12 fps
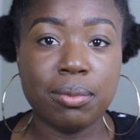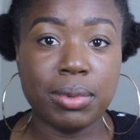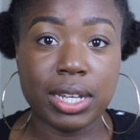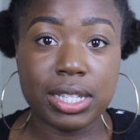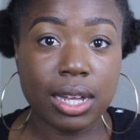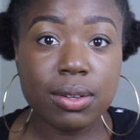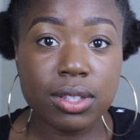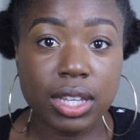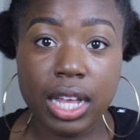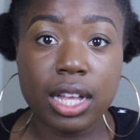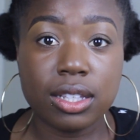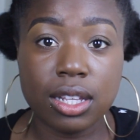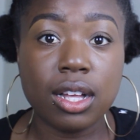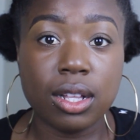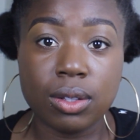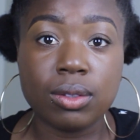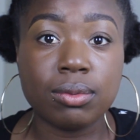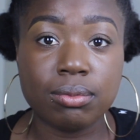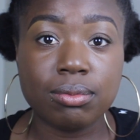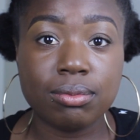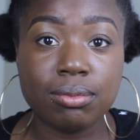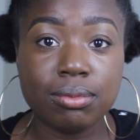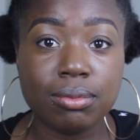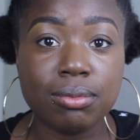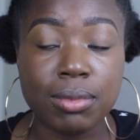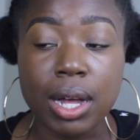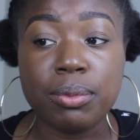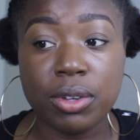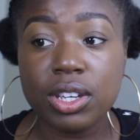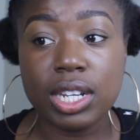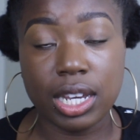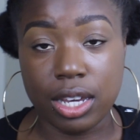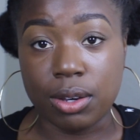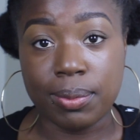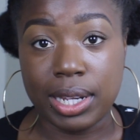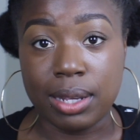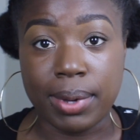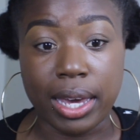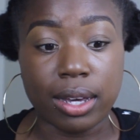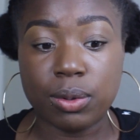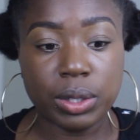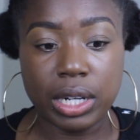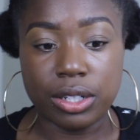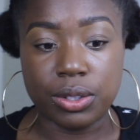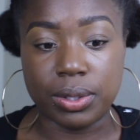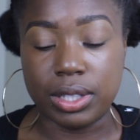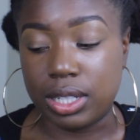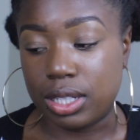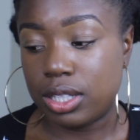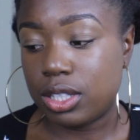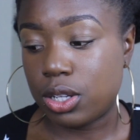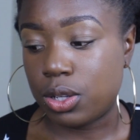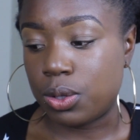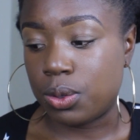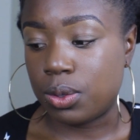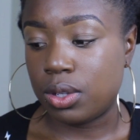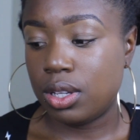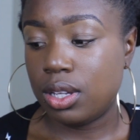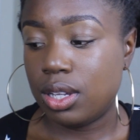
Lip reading: Because I was like, no, Mom, you're gonna get your money back. We're not doing this. So,